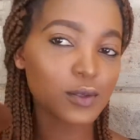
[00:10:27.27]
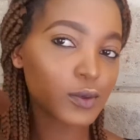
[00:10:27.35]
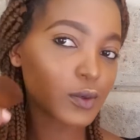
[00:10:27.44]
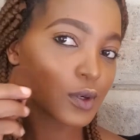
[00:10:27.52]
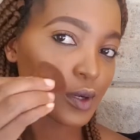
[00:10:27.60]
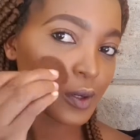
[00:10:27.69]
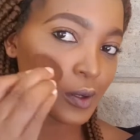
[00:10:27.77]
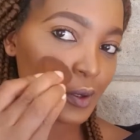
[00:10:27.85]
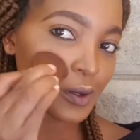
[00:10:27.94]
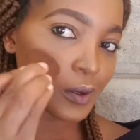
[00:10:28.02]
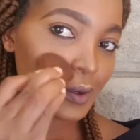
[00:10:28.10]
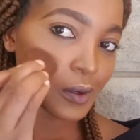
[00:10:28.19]
so
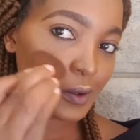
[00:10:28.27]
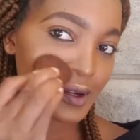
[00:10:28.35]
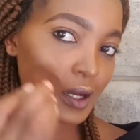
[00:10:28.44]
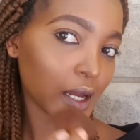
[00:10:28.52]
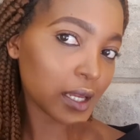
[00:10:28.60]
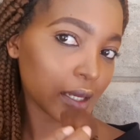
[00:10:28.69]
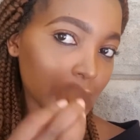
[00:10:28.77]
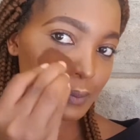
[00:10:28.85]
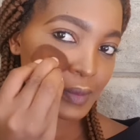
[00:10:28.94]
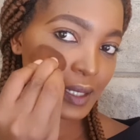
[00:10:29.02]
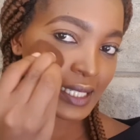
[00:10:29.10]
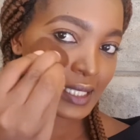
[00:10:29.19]
I
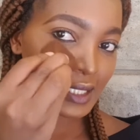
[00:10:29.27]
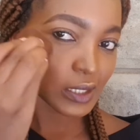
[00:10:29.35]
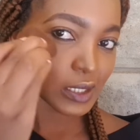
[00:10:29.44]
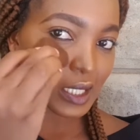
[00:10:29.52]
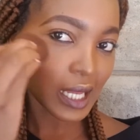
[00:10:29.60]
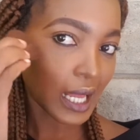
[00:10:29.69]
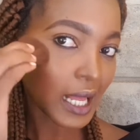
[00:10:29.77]
blend it